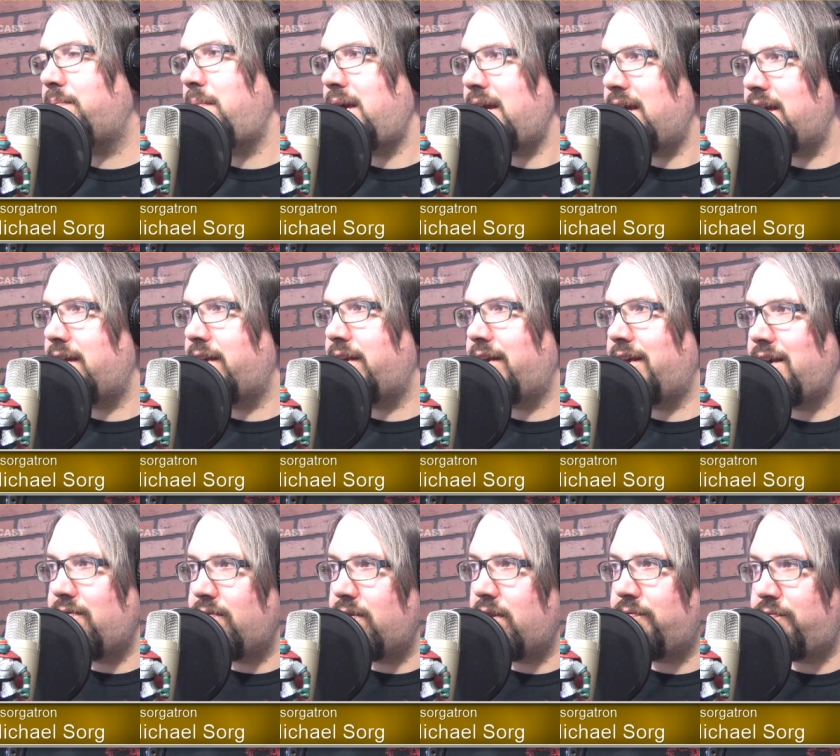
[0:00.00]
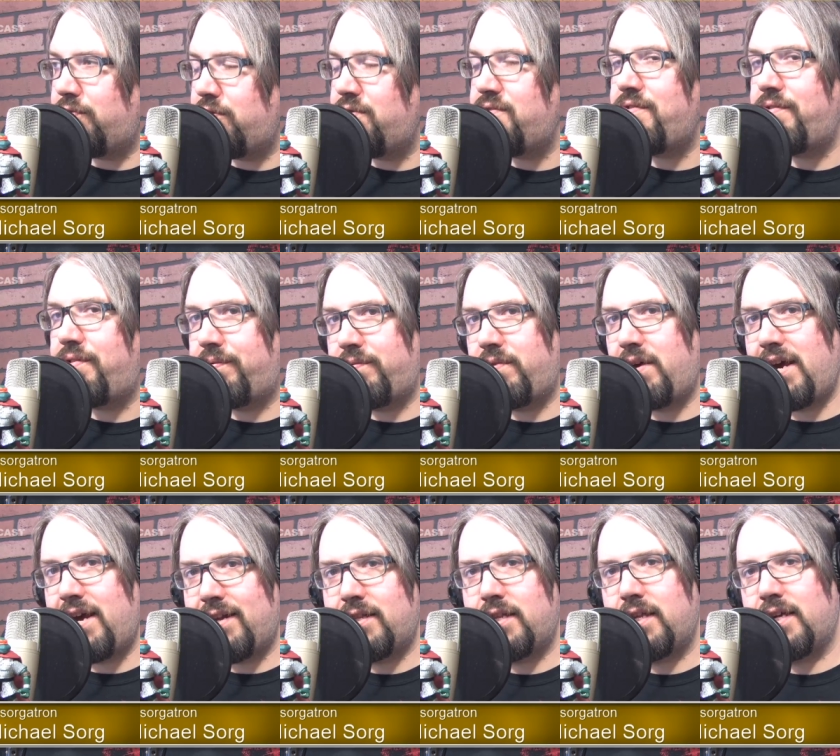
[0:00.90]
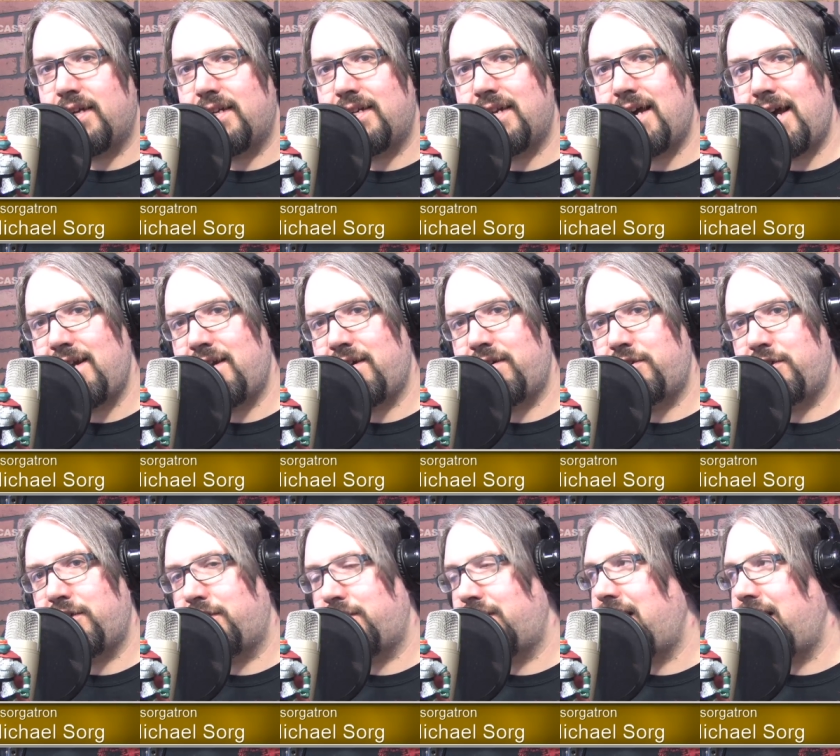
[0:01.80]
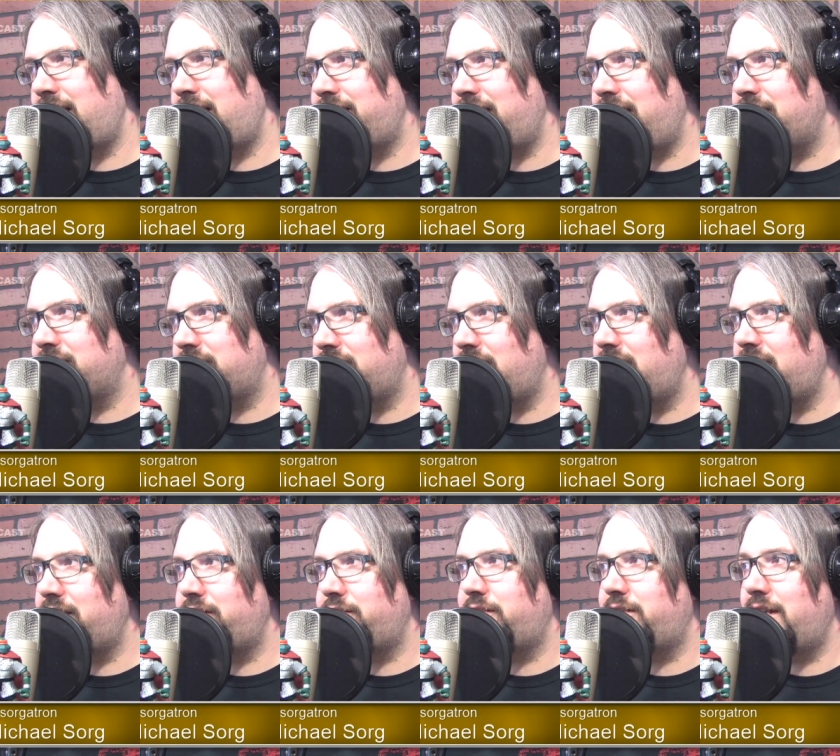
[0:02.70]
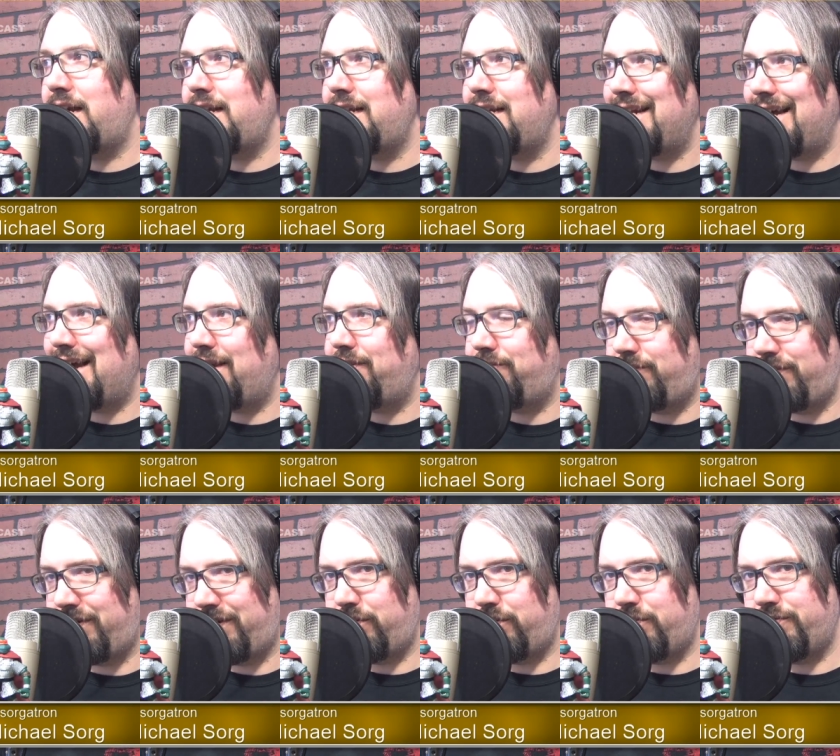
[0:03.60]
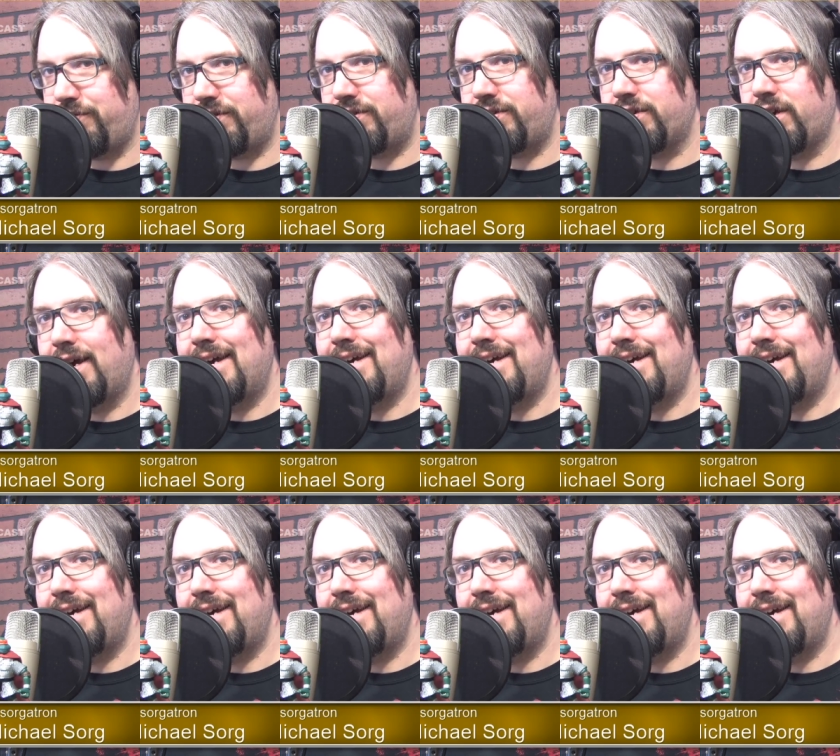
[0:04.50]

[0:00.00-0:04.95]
making, even if you hit the nine thousand nine hundred ninety-nine views,